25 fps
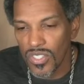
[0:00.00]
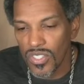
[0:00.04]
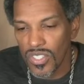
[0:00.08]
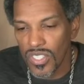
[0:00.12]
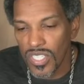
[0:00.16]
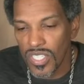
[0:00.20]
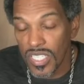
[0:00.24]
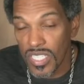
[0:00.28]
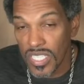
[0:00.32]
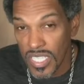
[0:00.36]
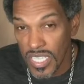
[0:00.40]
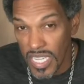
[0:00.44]

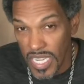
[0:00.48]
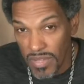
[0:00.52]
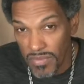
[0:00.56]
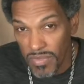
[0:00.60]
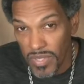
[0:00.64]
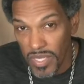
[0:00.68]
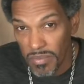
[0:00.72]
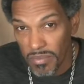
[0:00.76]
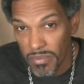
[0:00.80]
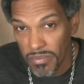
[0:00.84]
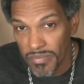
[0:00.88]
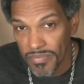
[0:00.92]
to save
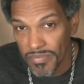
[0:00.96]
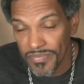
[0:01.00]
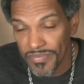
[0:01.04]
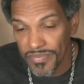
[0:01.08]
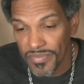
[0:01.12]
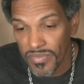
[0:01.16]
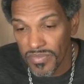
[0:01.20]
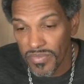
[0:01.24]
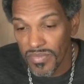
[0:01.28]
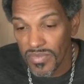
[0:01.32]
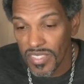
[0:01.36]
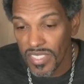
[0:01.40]
them?
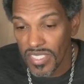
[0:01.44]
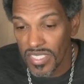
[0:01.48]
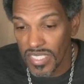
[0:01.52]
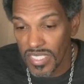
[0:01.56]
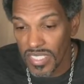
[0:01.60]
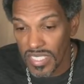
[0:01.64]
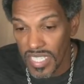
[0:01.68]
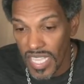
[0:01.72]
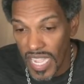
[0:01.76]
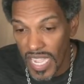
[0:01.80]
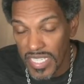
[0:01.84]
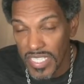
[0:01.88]

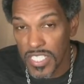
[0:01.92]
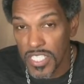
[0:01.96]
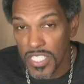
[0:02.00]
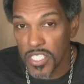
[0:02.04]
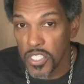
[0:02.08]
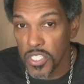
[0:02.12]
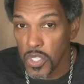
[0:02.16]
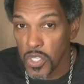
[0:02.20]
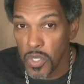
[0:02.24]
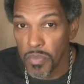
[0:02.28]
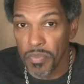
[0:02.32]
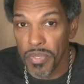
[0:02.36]
That's
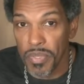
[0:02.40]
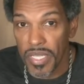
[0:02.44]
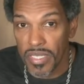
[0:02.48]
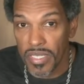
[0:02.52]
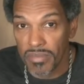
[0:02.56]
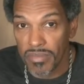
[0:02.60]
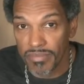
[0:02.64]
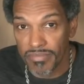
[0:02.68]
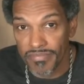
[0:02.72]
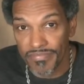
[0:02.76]
stupid